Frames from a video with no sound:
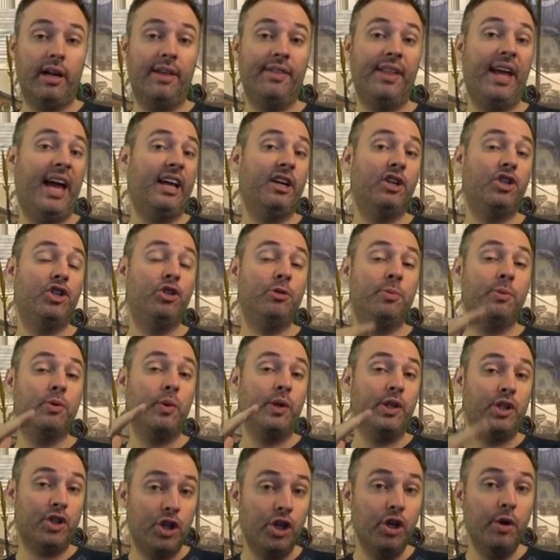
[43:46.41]
and they had to choose
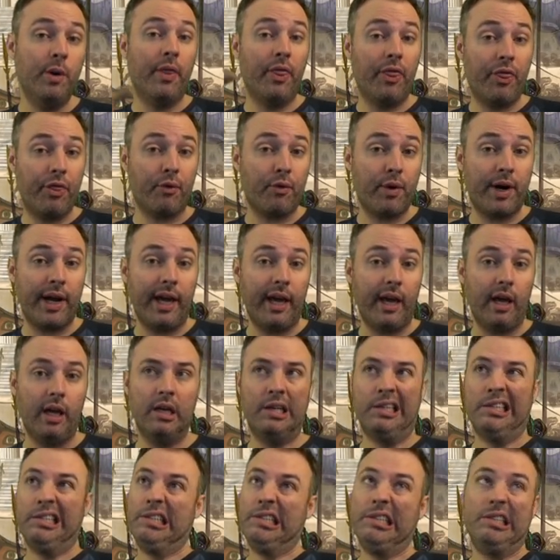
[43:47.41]
between two and three,